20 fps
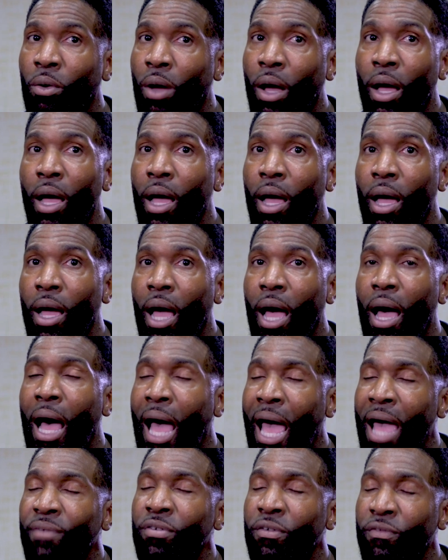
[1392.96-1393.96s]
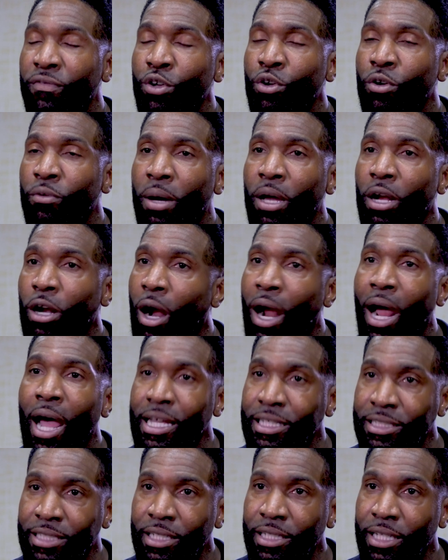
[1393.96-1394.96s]
I have a view about our
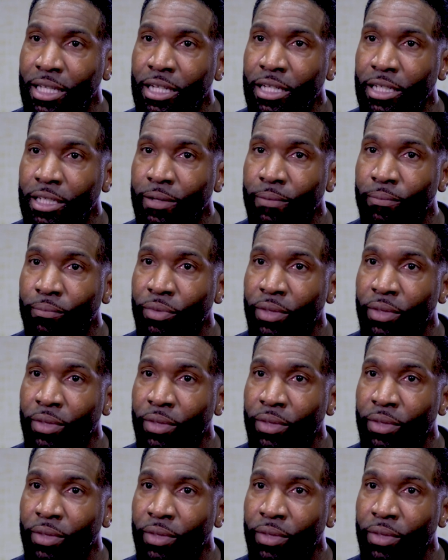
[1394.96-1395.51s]
highest identity.